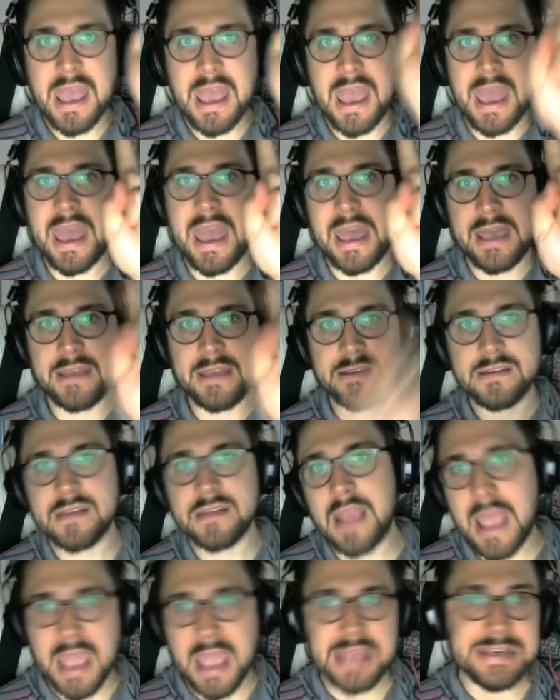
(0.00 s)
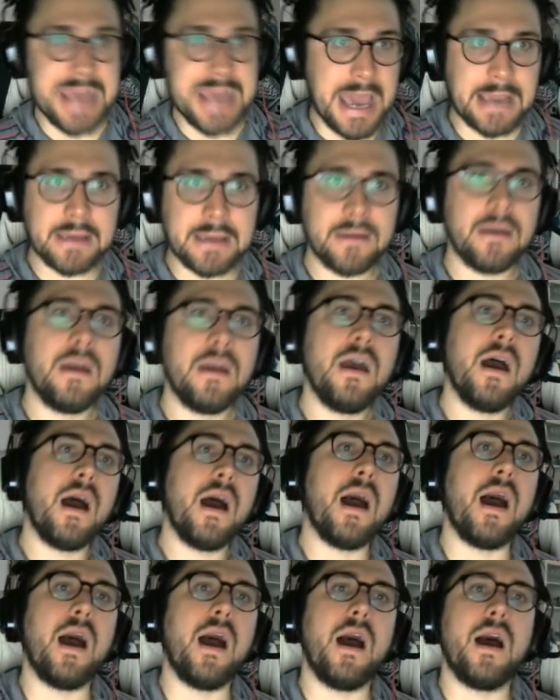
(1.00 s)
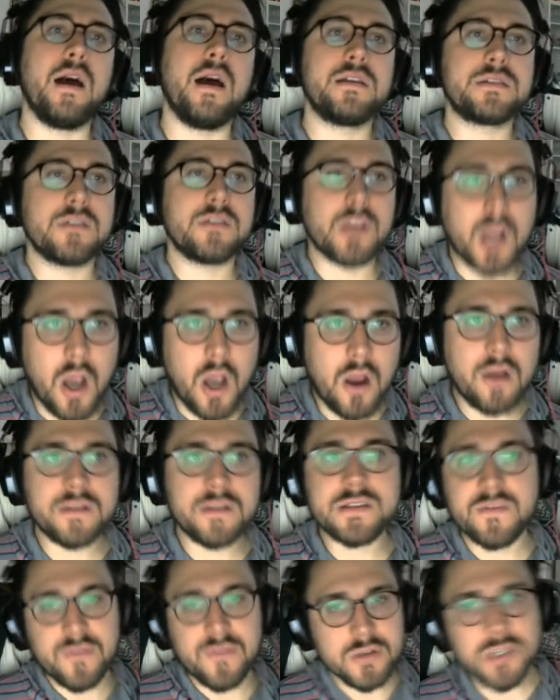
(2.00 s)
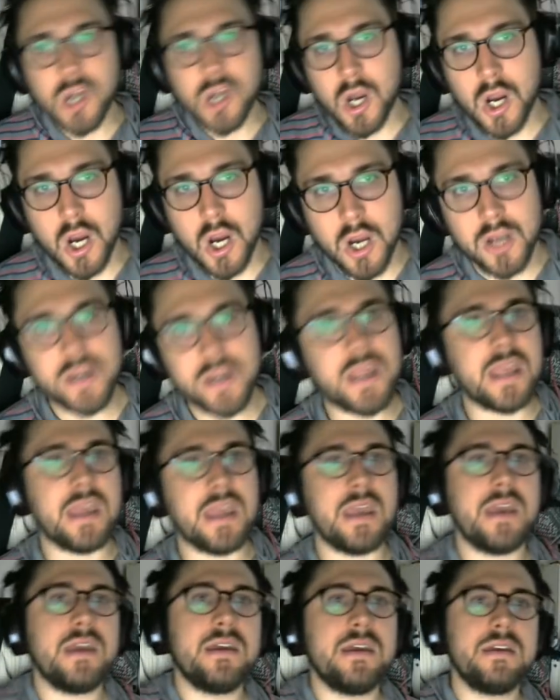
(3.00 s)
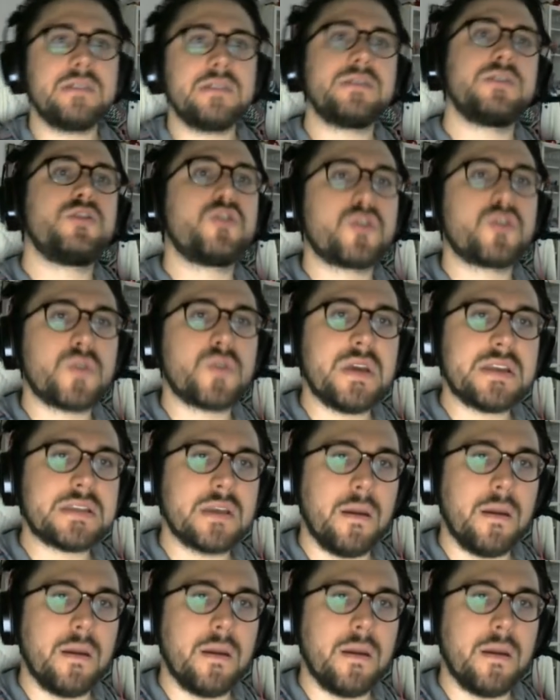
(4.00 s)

and a deck. So the cards, the first card is Tris